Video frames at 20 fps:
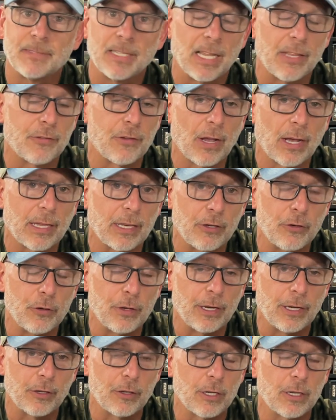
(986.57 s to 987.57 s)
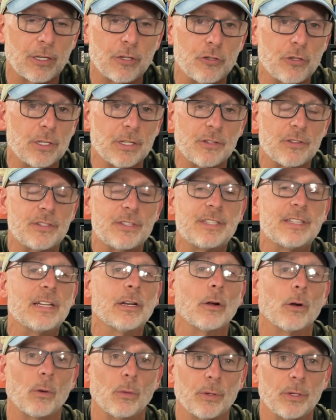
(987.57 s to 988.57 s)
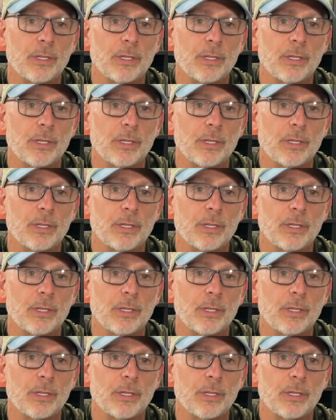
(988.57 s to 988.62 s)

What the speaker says: it's not going to do you any good because you get 0.